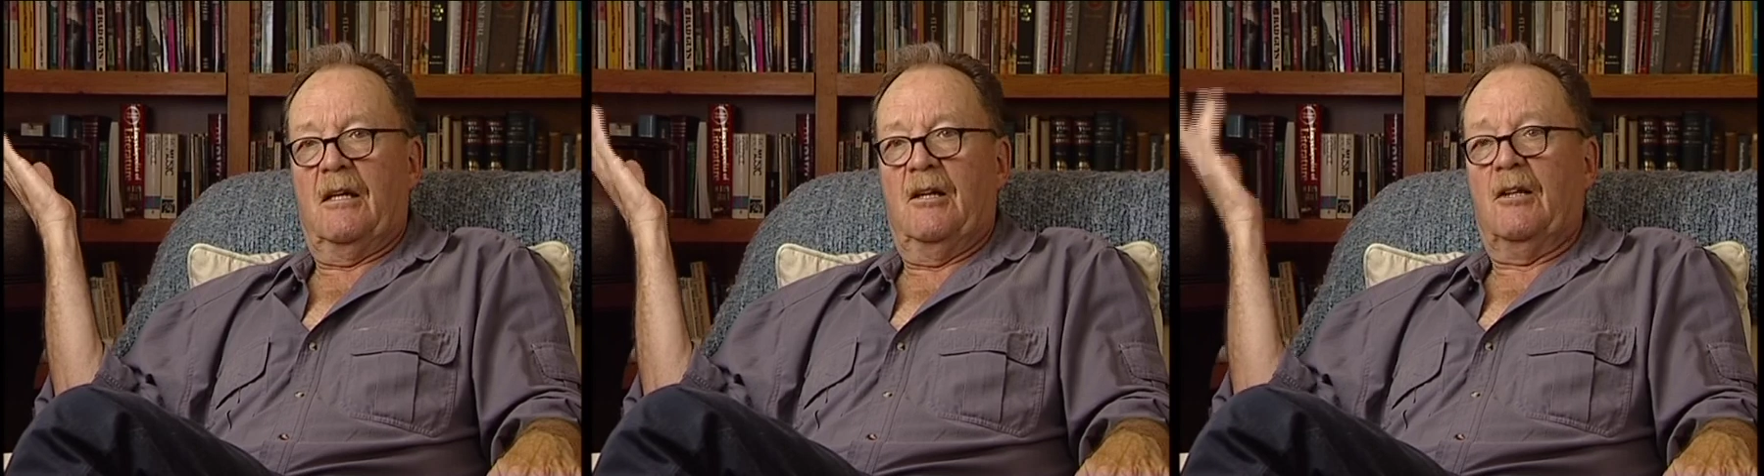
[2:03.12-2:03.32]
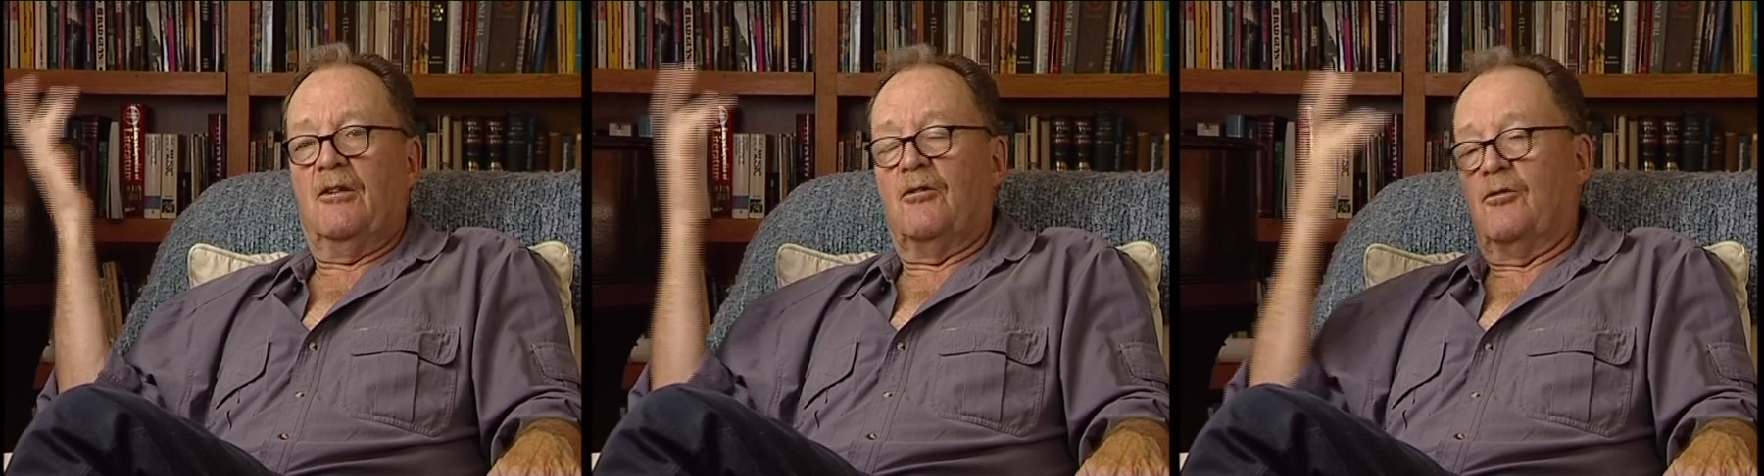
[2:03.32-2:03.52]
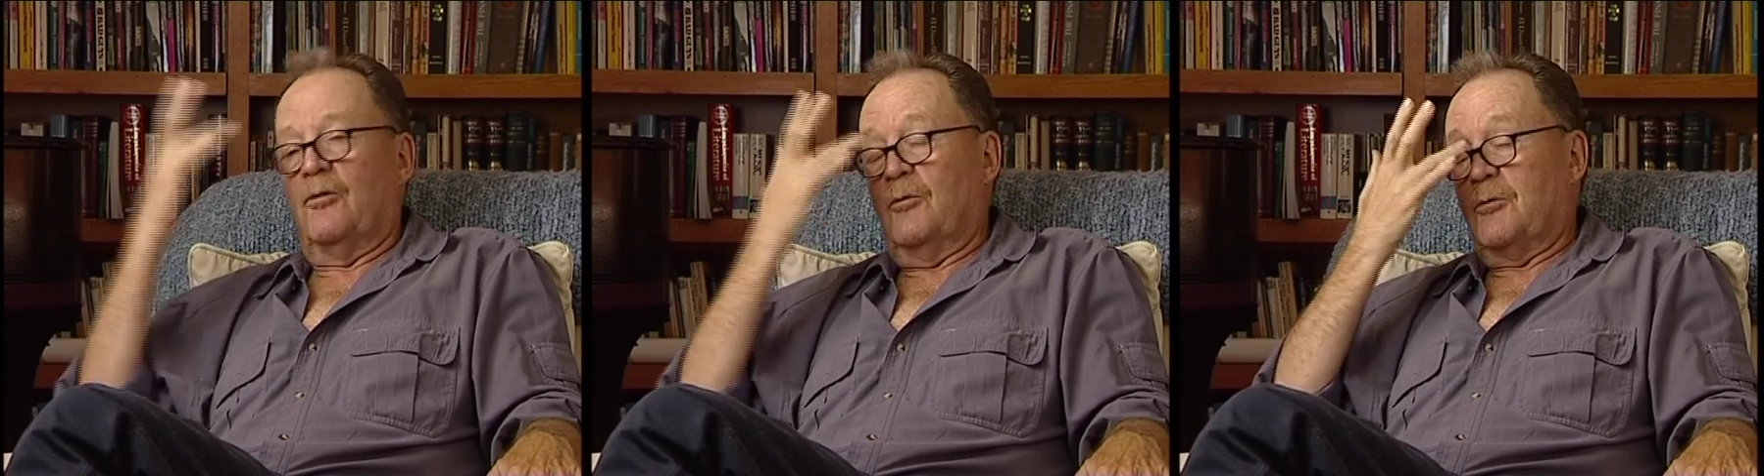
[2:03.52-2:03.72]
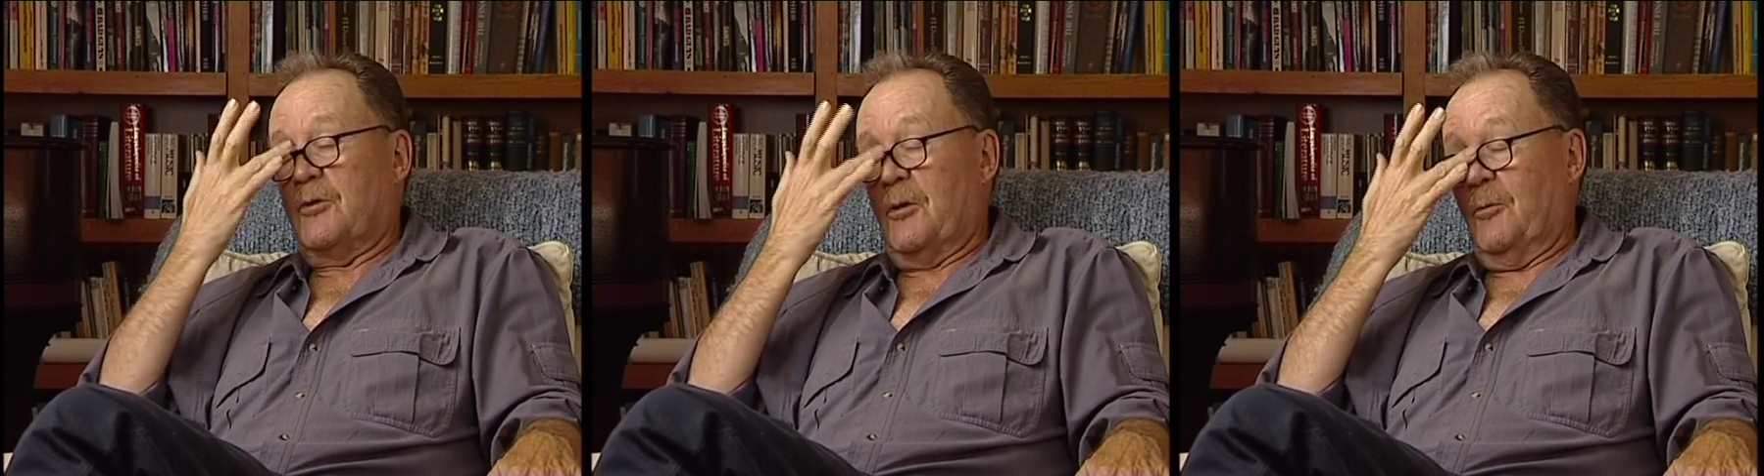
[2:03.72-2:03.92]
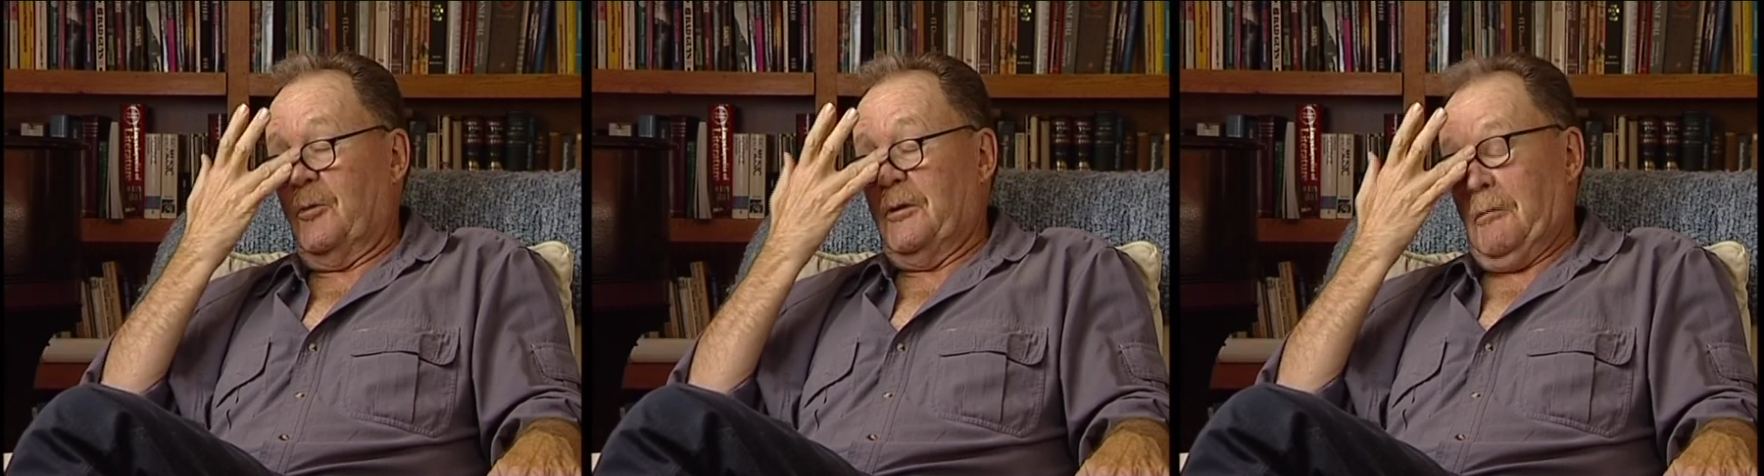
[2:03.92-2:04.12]
Inuktitut,
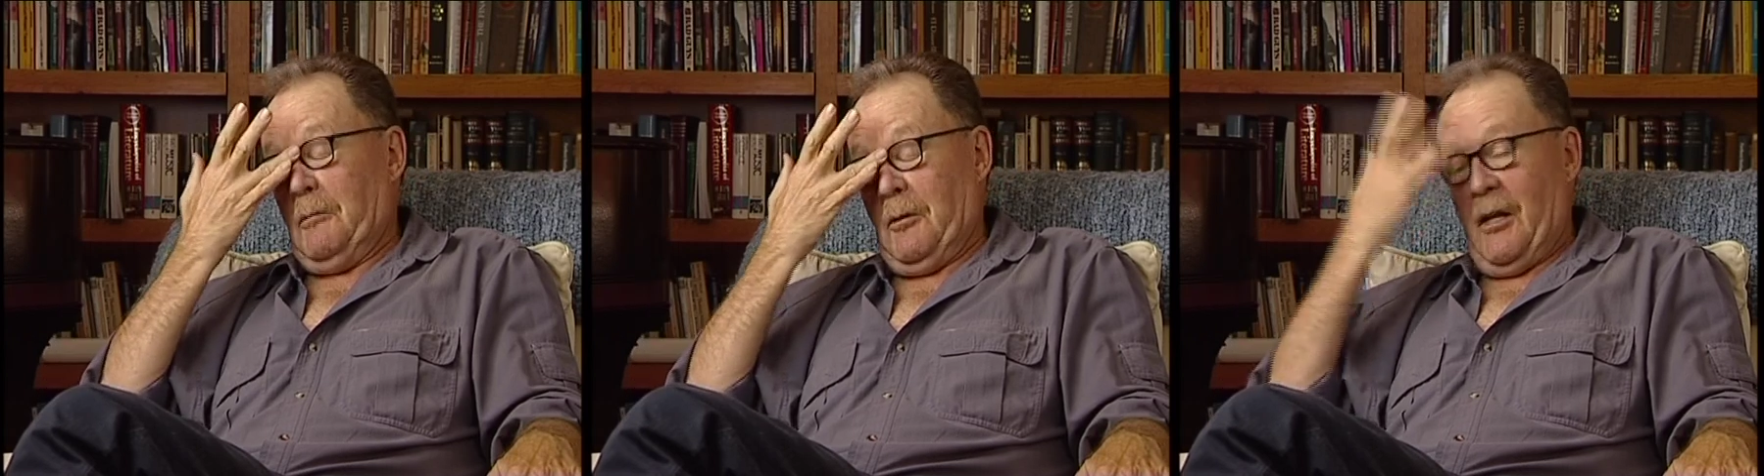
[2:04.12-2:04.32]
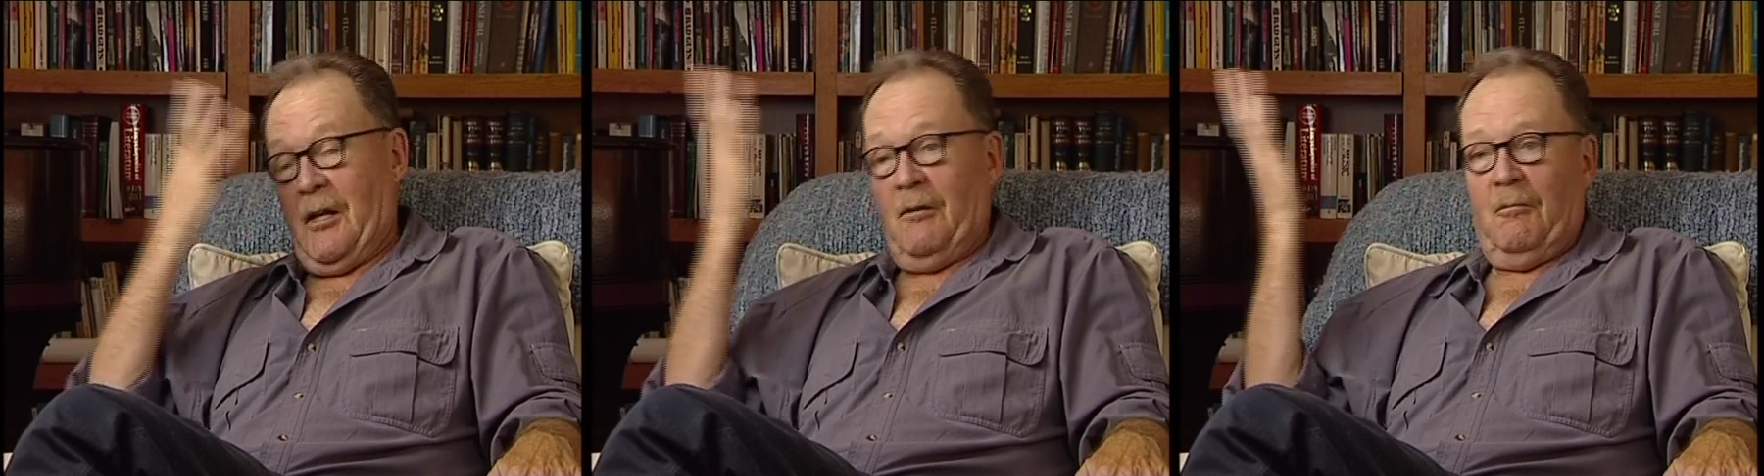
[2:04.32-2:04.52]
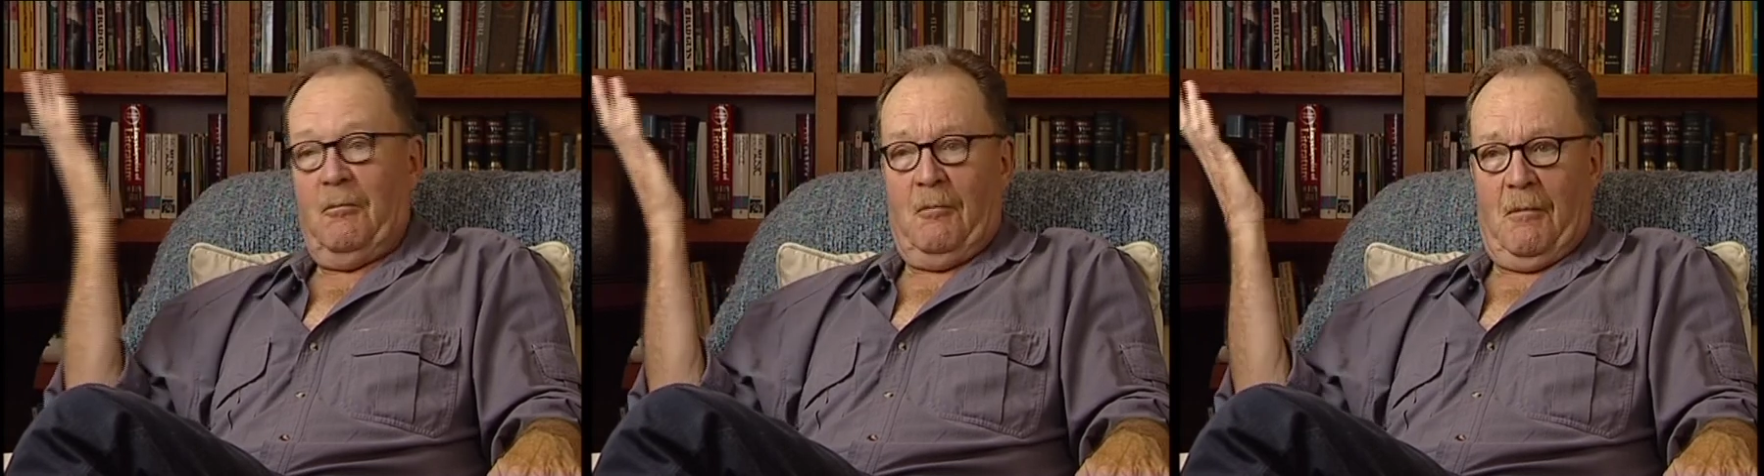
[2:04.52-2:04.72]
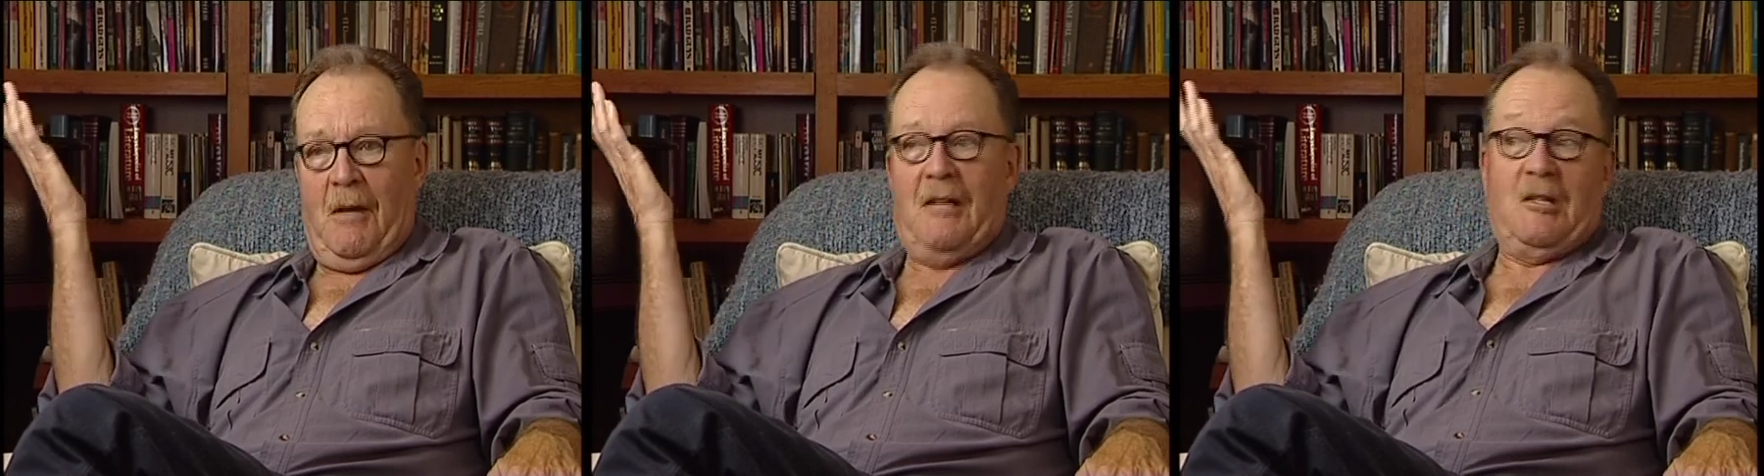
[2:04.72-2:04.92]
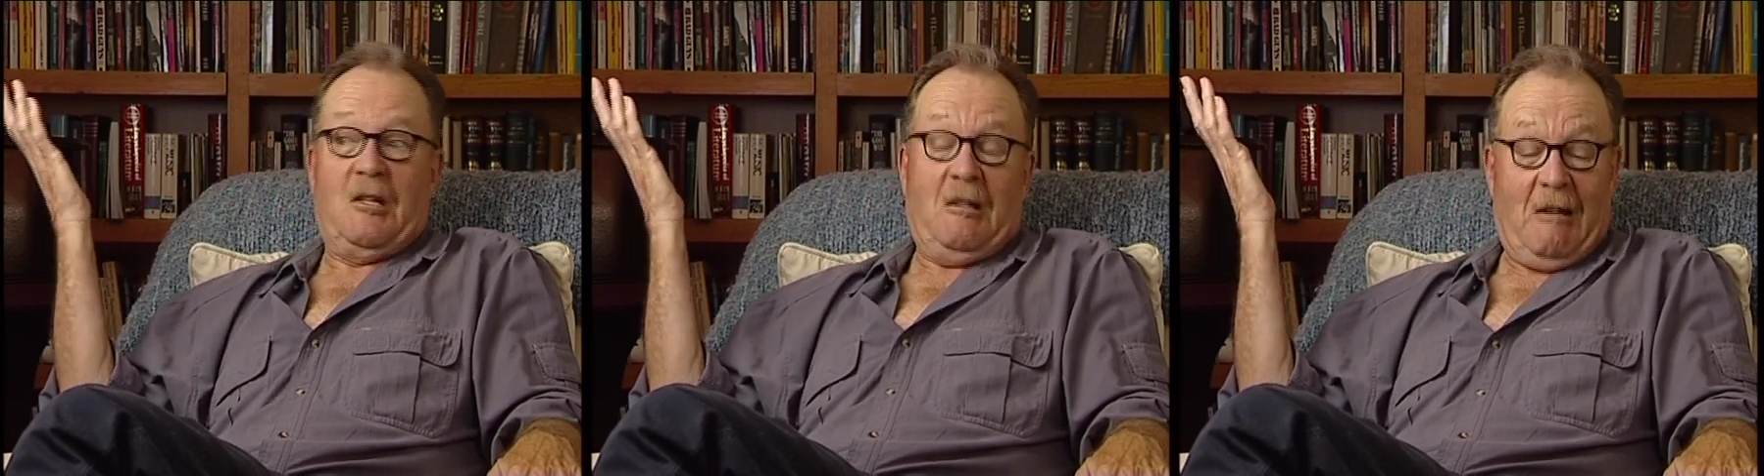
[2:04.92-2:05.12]
so we they
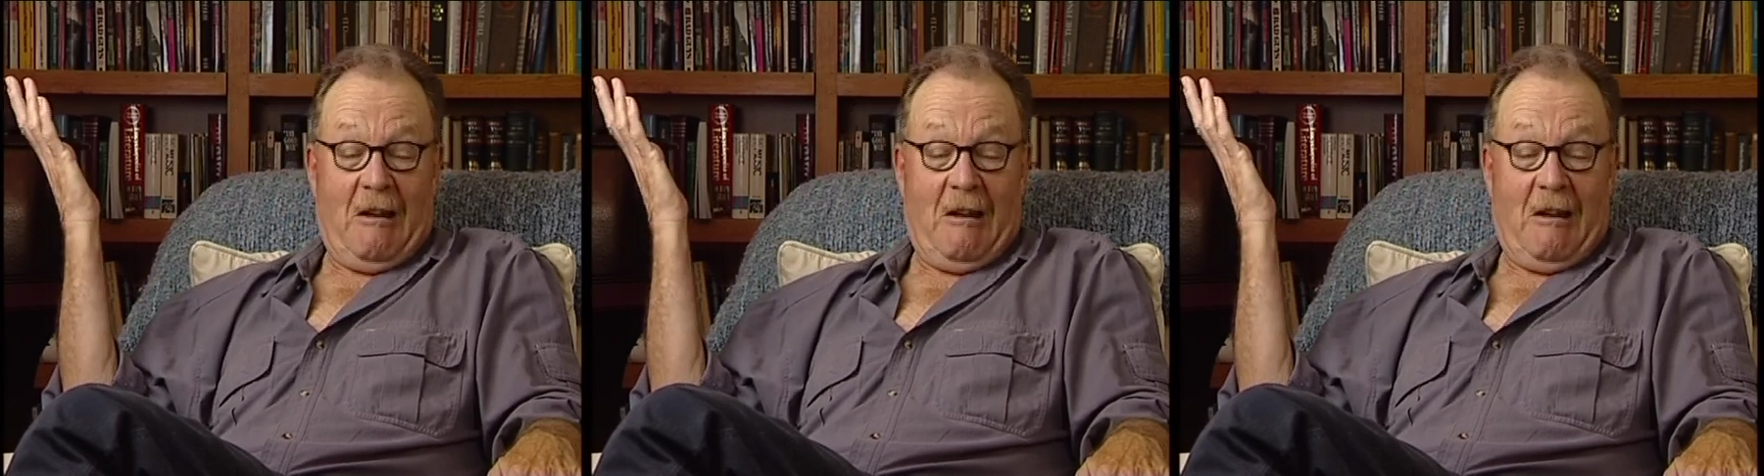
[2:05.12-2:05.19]
as it,